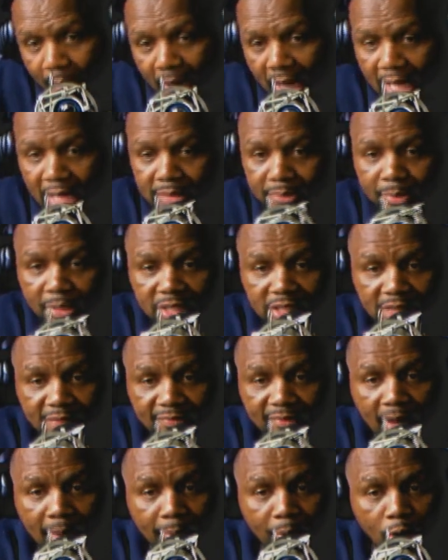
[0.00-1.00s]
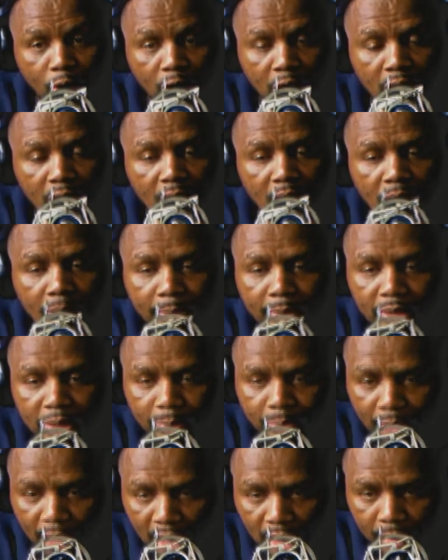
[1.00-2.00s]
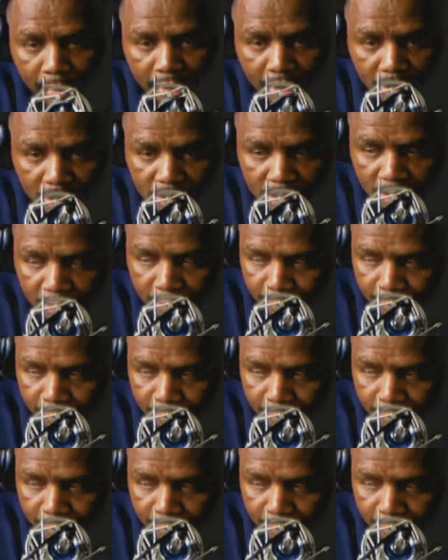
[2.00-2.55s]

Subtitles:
it as much, if not more. But the problem is,